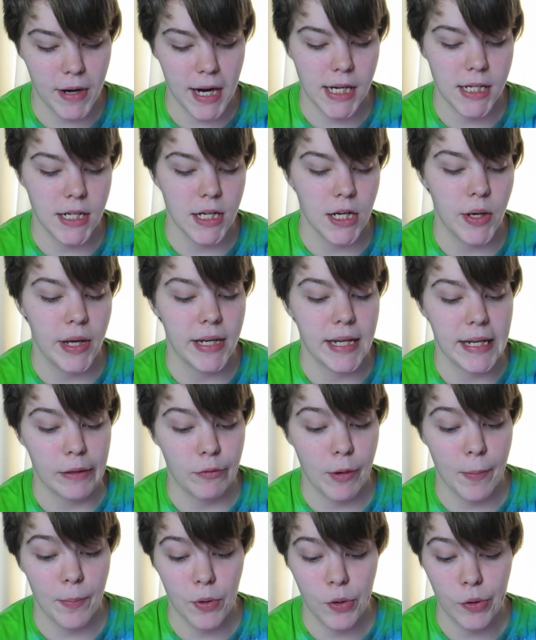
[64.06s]
radio and
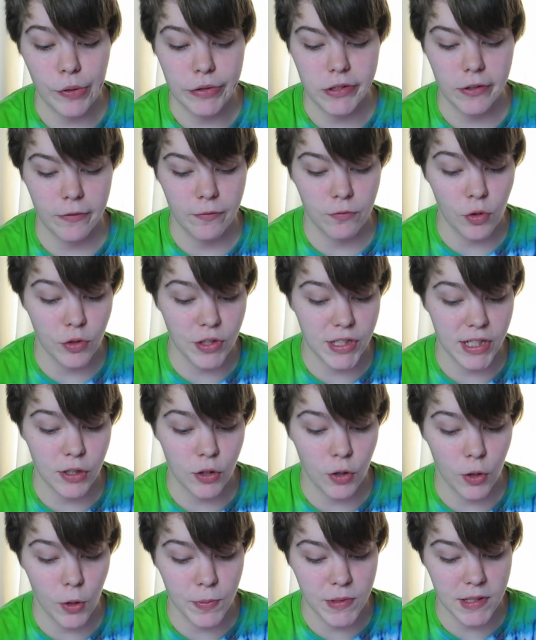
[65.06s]
hear reports of rotting
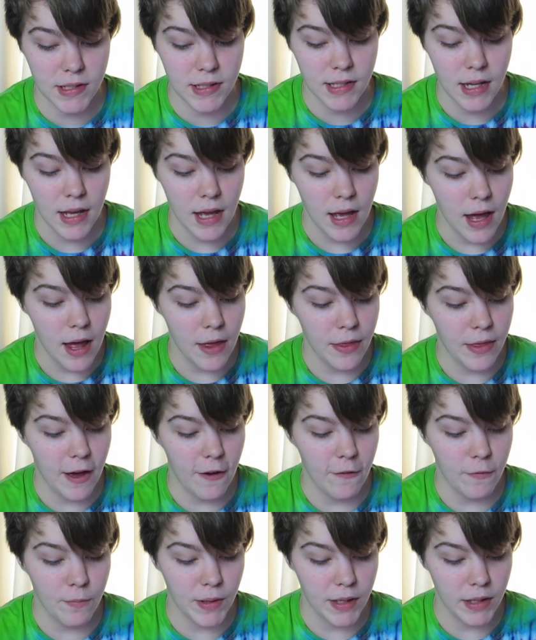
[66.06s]
corpses that
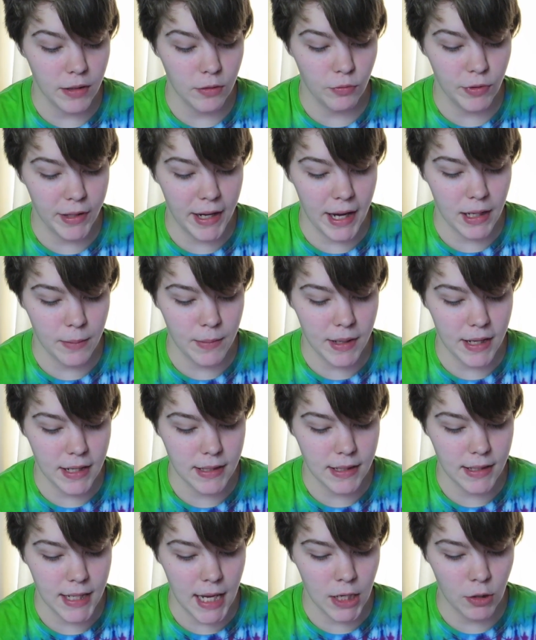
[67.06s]
have been
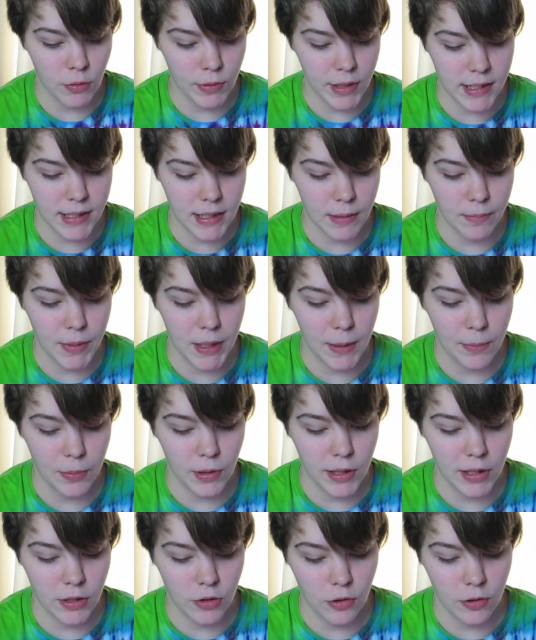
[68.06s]
reanimated and are eating
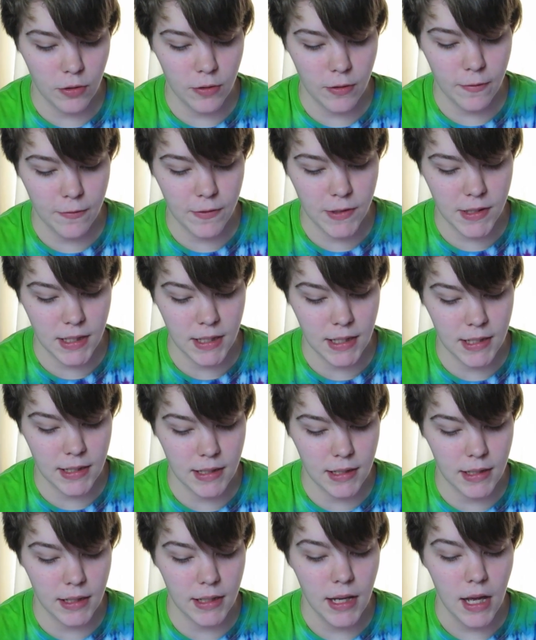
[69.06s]
people in your
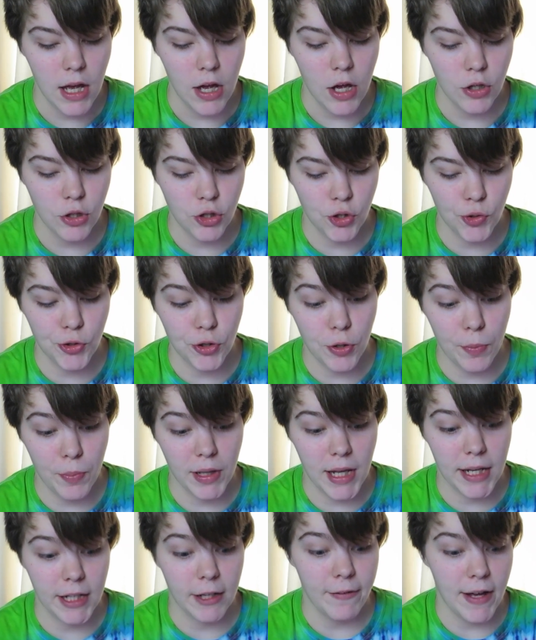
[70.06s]
vicinity. Choose your
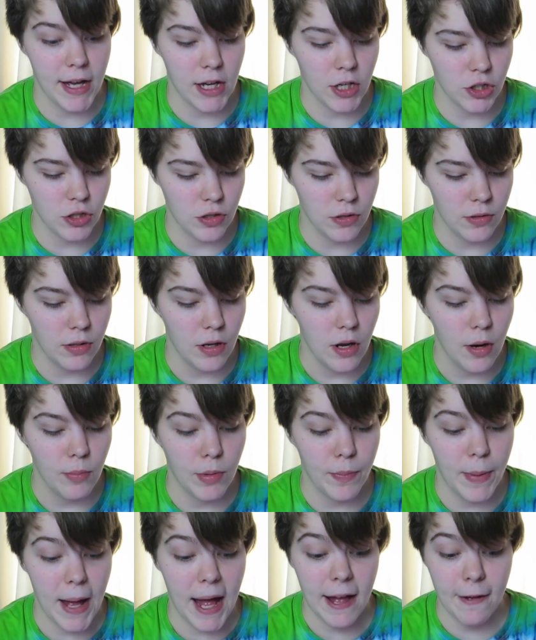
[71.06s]
plan of action.
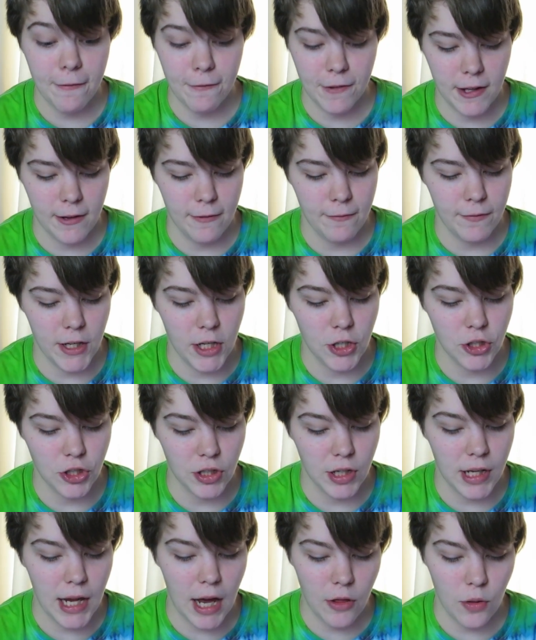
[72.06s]
Prepare for the
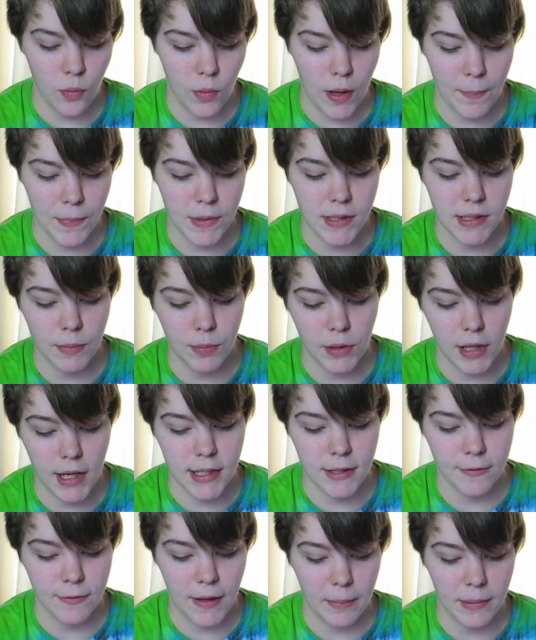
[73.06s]
invasion, gather weapons,
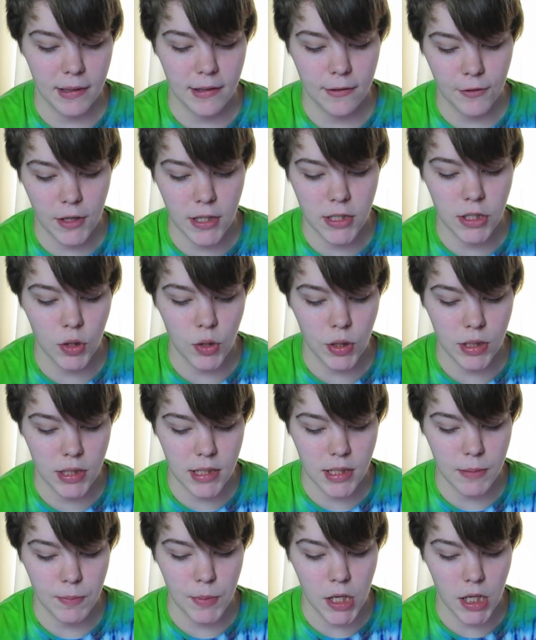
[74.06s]
supplies, families, friends,
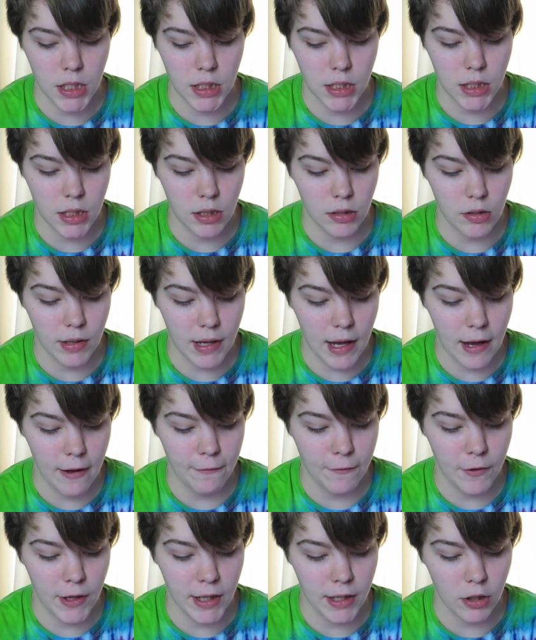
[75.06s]
organize a party to look
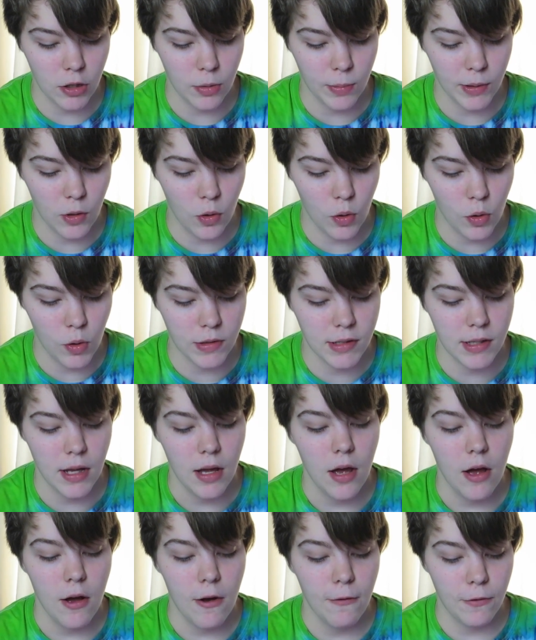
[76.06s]
out for incoming hordes,
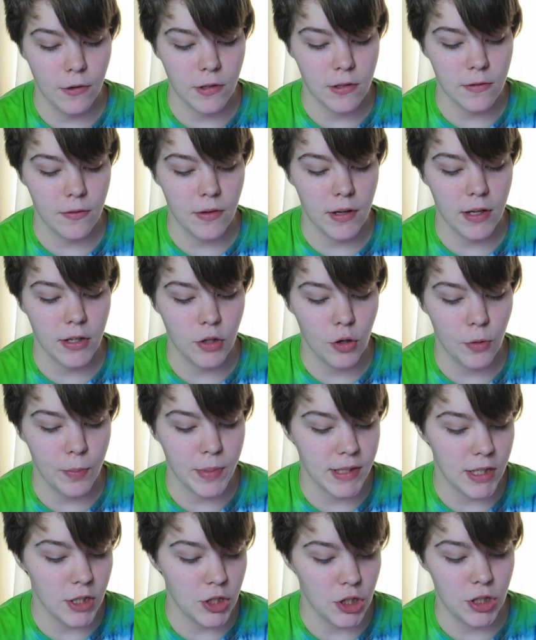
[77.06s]
fortify your
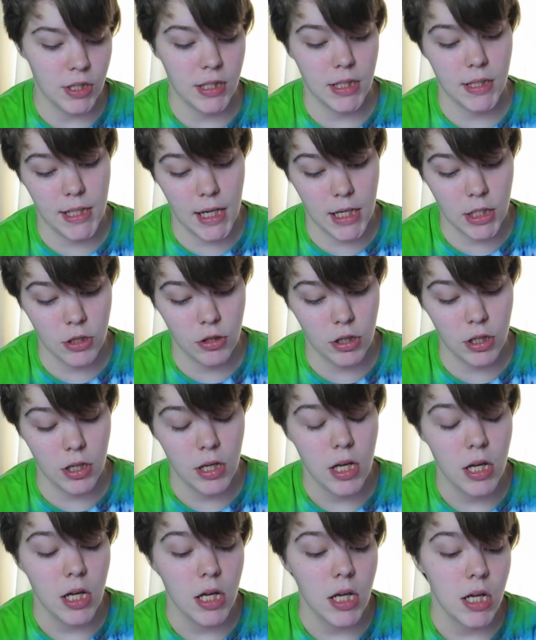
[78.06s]
positions, etc.
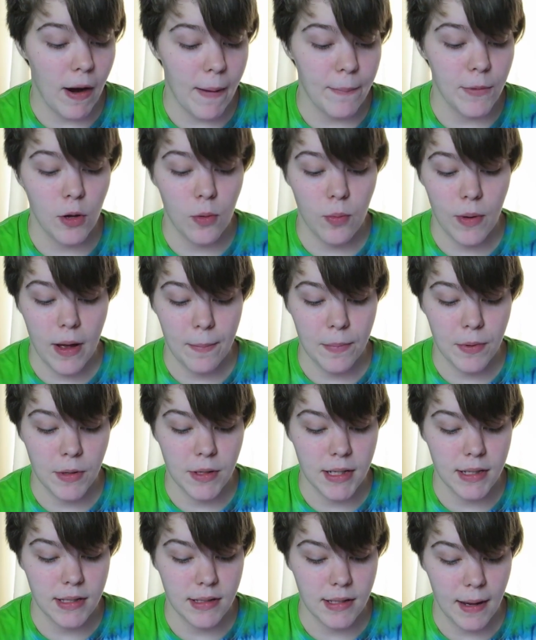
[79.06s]
Grab your
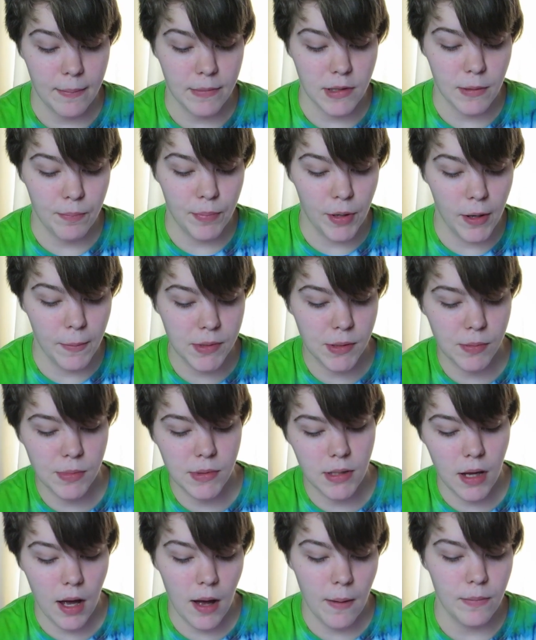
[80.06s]
weapon, it's time to pump some
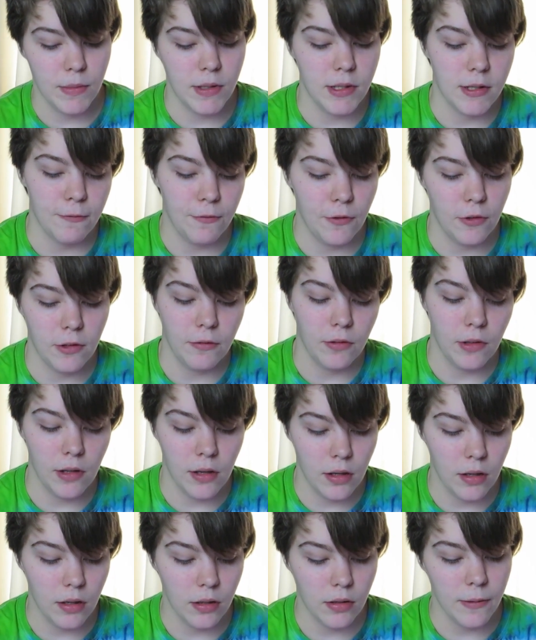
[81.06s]
zombies full of
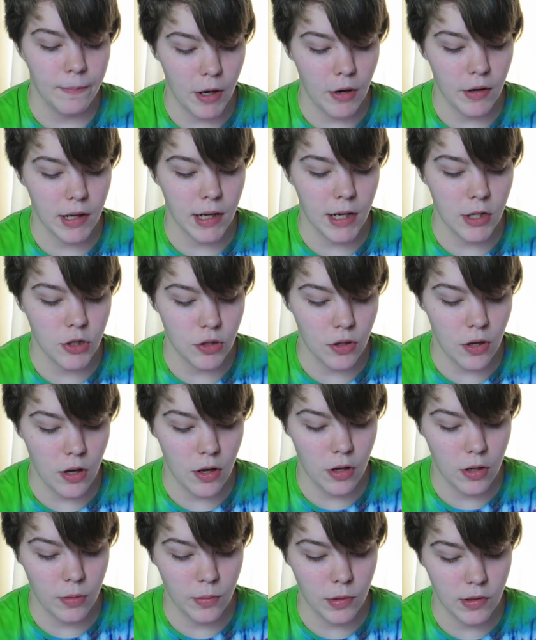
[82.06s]
lead. Barricade your
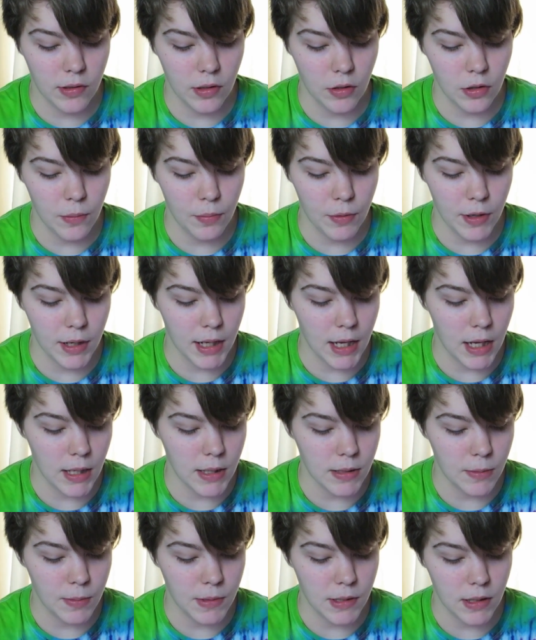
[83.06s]
home until the
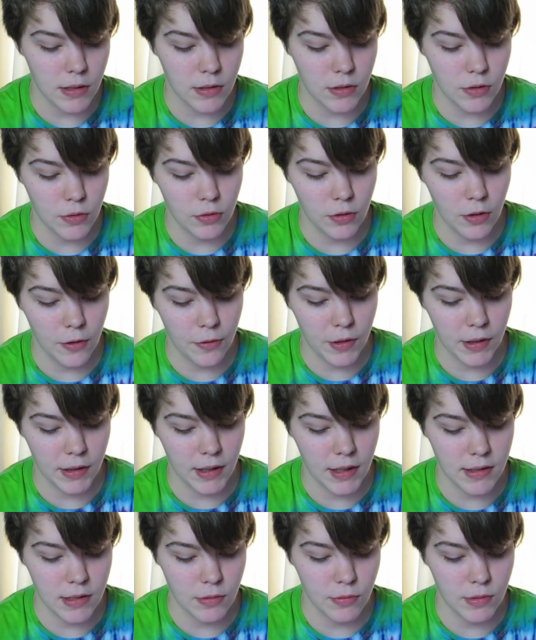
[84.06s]
breakout subsides. Do
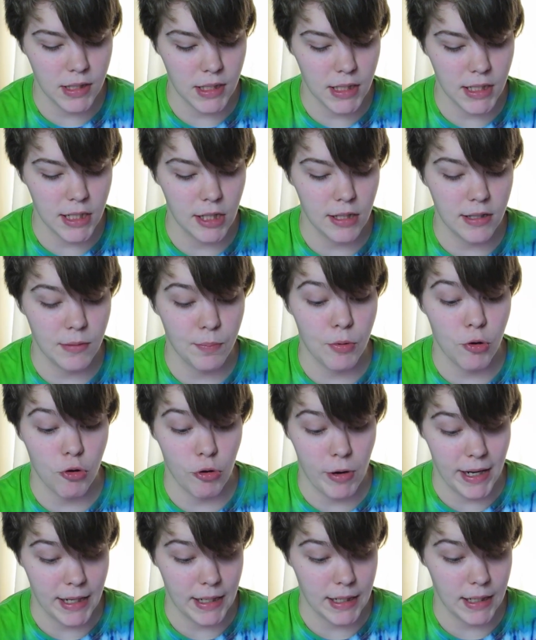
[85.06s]
nothing, it's a ridiculous
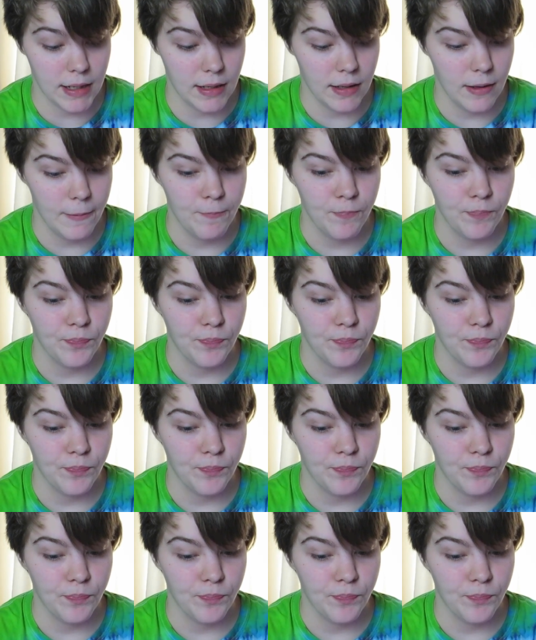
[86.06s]
prank.